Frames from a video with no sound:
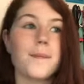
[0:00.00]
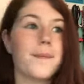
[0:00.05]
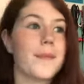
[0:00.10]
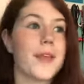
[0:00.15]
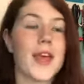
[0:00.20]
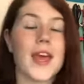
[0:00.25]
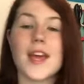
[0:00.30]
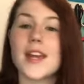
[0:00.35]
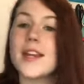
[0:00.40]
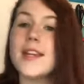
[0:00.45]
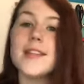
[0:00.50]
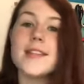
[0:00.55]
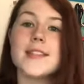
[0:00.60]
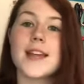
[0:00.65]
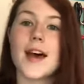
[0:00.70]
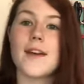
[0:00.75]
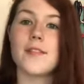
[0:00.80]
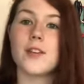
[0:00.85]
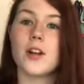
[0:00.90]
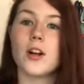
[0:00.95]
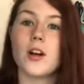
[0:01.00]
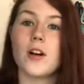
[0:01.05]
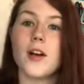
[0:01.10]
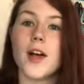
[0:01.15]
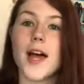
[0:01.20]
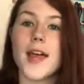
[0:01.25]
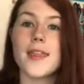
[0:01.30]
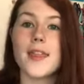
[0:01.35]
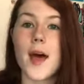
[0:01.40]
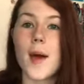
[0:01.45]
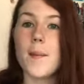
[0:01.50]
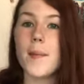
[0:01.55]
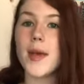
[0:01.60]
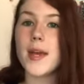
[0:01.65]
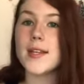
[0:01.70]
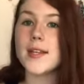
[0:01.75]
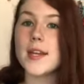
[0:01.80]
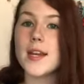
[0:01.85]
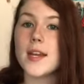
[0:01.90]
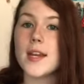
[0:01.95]
any staff at all. And that
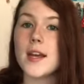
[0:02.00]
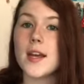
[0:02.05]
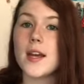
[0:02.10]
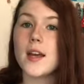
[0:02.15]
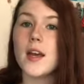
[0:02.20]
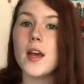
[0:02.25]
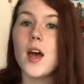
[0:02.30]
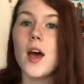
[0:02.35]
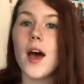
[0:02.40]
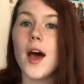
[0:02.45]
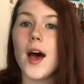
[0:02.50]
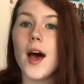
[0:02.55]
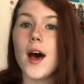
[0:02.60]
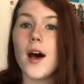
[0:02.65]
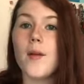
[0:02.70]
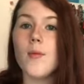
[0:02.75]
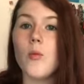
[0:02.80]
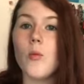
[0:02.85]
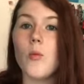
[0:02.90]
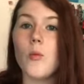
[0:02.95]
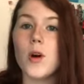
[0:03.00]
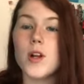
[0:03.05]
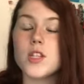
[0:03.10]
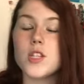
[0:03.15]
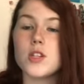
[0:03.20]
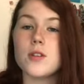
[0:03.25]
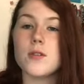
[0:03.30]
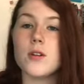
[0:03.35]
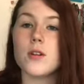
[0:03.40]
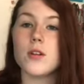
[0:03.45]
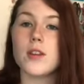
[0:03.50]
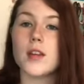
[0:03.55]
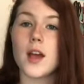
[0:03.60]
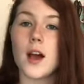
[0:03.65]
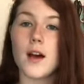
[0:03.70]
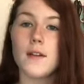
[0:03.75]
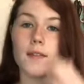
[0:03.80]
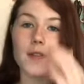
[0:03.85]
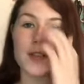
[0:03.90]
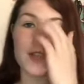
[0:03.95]
bandana, once you go to the
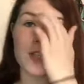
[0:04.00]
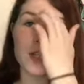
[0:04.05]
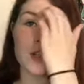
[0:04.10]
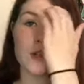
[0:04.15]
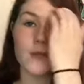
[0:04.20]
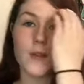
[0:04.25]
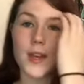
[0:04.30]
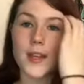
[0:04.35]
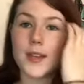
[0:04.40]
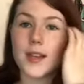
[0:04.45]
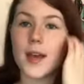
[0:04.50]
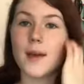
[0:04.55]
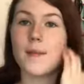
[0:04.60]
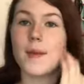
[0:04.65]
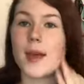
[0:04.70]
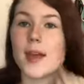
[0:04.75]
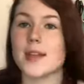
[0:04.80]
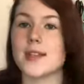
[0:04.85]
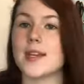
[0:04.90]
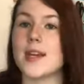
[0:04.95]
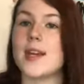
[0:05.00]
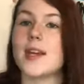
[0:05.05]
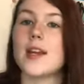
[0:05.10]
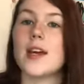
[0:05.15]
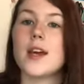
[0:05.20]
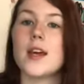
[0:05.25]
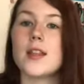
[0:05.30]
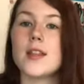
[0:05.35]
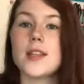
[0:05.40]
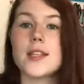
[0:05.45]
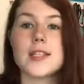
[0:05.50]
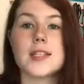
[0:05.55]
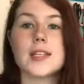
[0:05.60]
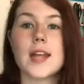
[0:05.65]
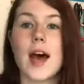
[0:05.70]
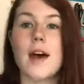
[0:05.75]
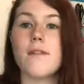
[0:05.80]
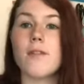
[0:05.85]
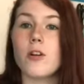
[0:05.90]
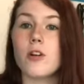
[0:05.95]
office and you get that bandana, the
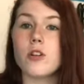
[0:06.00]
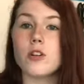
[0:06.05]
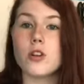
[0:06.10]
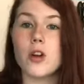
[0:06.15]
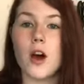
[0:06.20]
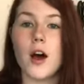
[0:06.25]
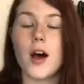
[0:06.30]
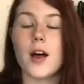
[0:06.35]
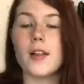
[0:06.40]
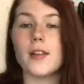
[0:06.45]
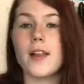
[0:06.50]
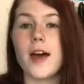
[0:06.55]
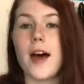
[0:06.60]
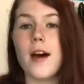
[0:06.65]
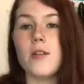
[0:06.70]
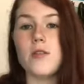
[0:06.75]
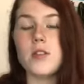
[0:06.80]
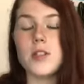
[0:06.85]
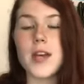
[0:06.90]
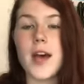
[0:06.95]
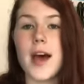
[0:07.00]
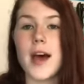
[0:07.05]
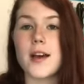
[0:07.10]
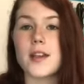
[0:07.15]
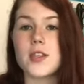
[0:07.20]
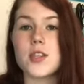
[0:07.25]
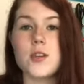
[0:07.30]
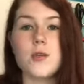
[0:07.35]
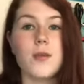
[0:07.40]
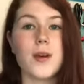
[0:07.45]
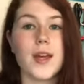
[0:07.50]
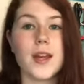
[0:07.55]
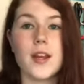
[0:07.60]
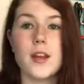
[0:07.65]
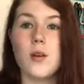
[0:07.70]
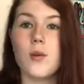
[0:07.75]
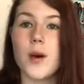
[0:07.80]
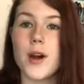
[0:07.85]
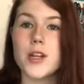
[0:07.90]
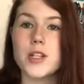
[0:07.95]
staff are not allowed to ask you
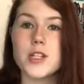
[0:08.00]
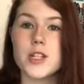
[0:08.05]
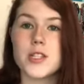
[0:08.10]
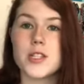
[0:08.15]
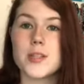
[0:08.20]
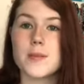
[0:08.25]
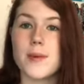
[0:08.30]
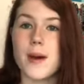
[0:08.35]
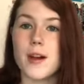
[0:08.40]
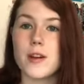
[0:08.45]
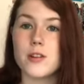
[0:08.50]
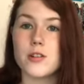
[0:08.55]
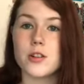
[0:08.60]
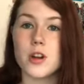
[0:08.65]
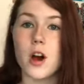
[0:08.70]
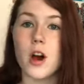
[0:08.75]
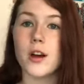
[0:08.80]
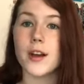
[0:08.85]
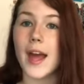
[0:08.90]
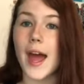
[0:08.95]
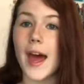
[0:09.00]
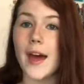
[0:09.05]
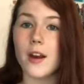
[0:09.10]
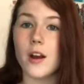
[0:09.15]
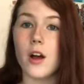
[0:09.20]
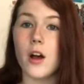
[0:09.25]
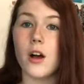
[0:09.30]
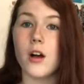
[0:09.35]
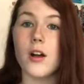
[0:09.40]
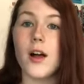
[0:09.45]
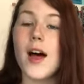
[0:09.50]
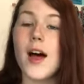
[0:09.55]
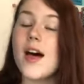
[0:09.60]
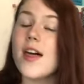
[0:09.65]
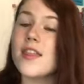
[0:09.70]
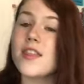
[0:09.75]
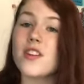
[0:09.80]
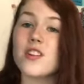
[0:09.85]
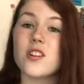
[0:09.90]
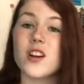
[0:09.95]
any questions about your dog at all.
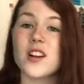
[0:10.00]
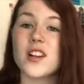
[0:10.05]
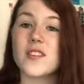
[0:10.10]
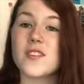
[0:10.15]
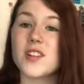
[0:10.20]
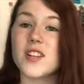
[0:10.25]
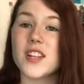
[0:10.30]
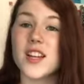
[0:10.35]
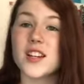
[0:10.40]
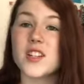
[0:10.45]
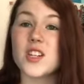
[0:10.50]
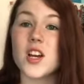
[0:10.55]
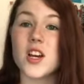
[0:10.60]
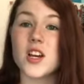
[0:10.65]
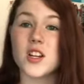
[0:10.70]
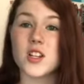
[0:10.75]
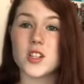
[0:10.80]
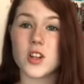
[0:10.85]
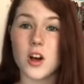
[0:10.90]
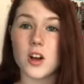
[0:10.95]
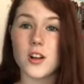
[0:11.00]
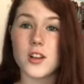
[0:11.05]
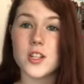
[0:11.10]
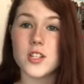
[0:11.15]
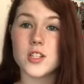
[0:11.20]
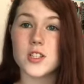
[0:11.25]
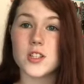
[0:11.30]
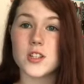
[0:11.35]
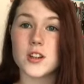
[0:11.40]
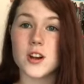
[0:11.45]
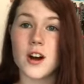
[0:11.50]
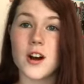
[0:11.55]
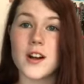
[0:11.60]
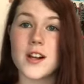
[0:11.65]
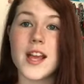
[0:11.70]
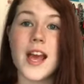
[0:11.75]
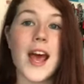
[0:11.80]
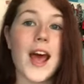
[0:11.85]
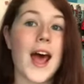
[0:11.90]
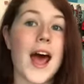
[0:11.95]
They're not even allowed to acknowledge the dog,
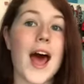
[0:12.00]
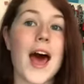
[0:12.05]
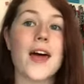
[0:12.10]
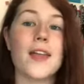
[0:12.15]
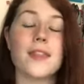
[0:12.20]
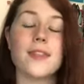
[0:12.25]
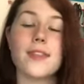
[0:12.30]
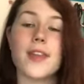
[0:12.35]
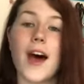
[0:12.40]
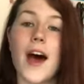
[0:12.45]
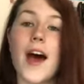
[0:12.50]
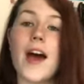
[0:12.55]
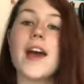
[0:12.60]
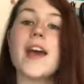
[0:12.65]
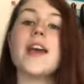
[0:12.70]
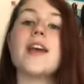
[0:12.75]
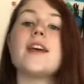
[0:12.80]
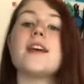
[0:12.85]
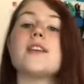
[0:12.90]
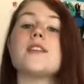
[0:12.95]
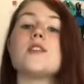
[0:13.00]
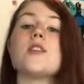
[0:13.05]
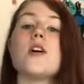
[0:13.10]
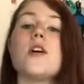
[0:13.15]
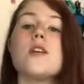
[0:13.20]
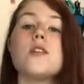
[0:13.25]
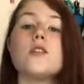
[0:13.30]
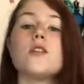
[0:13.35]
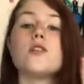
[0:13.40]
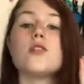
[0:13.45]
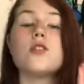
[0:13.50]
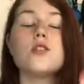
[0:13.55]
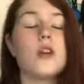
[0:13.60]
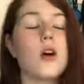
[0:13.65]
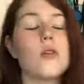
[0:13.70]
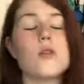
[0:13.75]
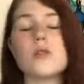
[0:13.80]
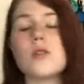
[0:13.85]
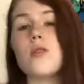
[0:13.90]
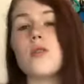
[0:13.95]
and that is
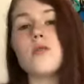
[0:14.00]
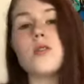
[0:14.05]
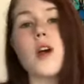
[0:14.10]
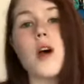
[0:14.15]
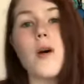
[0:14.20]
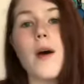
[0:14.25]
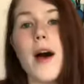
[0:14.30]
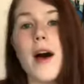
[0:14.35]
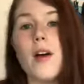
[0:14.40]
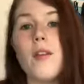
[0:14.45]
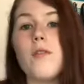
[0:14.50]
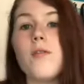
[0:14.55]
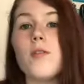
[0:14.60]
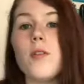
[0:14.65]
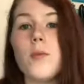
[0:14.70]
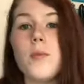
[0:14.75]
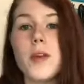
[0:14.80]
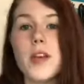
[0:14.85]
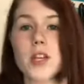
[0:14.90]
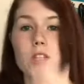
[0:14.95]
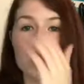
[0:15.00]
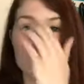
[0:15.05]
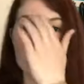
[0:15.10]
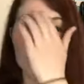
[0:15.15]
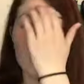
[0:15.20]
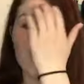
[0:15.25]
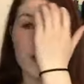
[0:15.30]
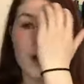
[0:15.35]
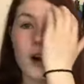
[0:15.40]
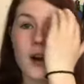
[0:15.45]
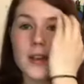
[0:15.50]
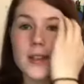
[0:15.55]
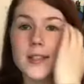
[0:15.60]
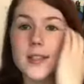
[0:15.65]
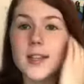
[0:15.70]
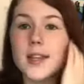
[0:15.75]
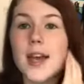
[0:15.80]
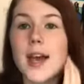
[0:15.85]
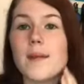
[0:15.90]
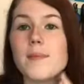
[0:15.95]
so helpful because you don't
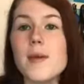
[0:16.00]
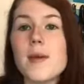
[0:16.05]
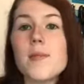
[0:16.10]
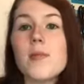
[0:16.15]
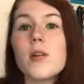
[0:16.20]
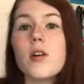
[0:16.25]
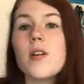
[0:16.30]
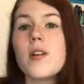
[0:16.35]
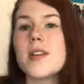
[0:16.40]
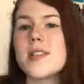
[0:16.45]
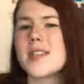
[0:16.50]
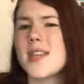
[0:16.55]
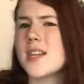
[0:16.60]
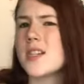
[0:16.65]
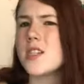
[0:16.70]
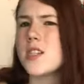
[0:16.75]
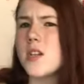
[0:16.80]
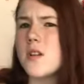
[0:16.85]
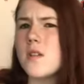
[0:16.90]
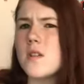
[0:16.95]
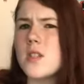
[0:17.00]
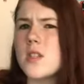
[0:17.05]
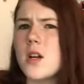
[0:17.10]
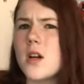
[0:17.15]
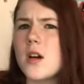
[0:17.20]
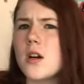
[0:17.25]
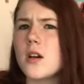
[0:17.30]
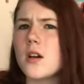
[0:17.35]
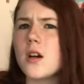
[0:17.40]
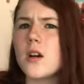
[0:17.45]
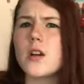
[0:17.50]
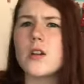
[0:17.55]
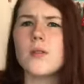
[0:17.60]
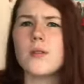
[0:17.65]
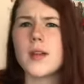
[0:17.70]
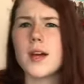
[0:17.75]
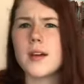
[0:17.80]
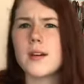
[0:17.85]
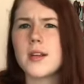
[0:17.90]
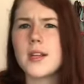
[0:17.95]
constantly have people going, is that a service dog? Are you
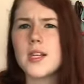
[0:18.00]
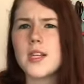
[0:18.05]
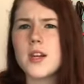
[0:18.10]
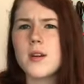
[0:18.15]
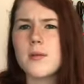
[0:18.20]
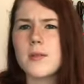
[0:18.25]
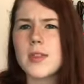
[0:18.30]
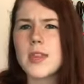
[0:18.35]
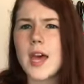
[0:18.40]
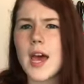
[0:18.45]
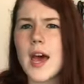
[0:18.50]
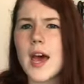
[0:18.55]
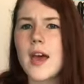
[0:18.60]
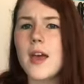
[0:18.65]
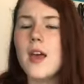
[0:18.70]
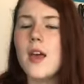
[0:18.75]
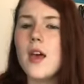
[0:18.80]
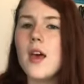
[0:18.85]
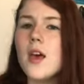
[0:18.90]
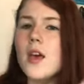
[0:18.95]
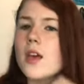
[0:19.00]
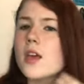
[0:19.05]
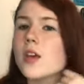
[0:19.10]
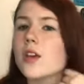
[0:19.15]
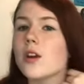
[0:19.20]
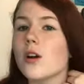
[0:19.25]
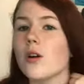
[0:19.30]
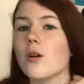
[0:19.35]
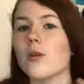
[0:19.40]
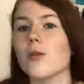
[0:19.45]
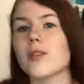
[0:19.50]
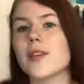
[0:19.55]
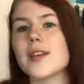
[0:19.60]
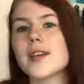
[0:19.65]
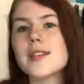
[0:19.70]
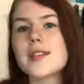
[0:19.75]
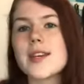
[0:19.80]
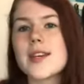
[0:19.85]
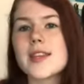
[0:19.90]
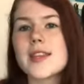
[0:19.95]
allowed in here with that? You know,
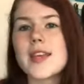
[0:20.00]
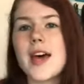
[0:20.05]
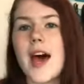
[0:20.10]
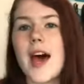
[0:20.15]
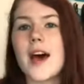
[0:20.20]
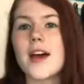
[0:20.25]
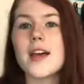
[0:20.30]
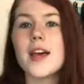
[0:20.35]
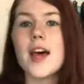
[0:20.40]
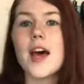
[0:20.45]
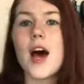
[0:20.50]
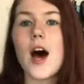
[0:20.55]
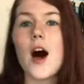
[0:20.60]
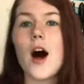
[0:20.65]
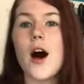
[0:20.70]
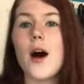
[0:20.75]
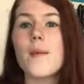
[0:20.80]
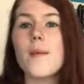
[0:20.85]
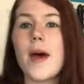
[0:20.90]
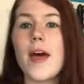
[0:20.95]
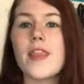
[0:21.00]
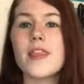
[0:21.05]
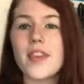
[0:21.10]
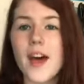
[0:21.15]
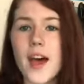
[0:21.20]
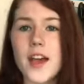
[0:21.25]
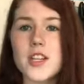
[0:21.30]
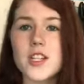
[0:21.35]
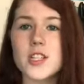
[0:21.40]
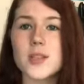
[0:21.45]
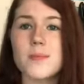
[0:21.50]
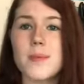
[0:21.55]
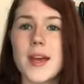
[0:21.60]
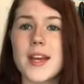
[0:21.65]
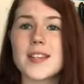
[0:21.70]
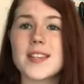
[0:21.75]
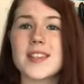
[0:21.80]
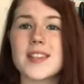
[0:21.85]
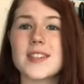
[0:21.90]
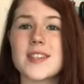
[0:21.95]
things like that. And that just
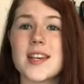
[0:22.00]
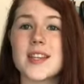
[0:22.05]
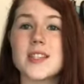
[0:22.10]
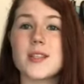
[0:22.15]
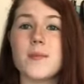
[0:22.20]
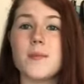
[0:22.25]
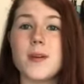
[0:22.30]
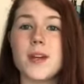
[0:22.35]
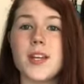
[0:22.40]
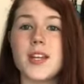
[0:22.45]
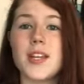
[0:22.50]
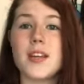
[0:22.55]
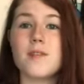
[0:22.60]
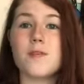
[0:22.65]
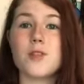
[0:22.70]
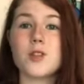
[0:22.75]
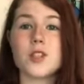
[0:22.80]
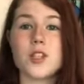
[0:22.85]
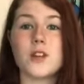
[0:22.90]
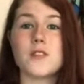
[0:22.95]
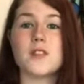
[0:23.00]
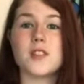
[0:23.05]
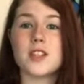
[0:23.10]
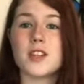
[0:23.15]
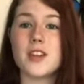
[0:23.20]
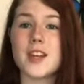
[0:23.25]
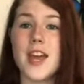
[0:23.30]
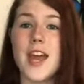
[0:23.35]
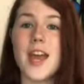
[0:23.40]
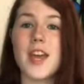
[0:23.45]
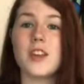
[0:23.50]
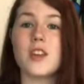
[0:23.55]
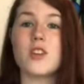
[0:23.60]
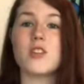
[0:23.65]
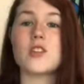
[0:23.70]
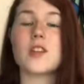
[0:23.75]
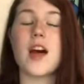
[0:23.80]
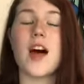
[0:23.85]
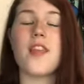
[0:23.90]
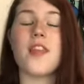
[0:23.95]
makes accessibility for service dog
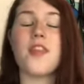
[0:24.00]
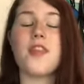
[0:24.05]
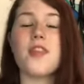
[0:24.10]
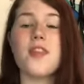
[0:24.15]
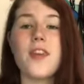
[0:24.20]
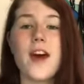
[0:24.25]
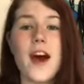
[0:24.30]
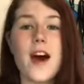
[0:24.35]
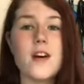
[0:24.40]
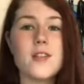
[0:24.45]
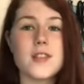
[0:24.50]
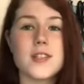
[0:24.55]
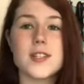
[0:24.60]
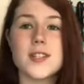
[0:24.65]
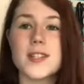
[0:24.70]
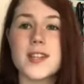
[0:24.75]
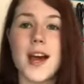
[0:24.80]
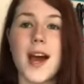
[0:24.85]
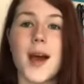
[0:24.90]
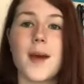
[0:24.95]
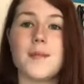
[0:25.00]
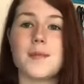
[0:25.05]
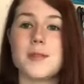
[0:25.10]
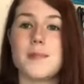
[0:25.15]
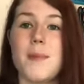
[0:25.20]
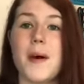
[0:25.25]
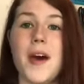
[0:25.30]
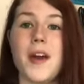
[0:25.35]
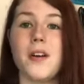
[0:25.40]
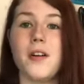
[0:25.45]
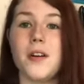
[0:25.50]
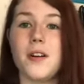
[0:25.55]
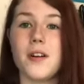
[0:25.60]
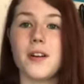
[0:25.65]
handlers 1,000 times better.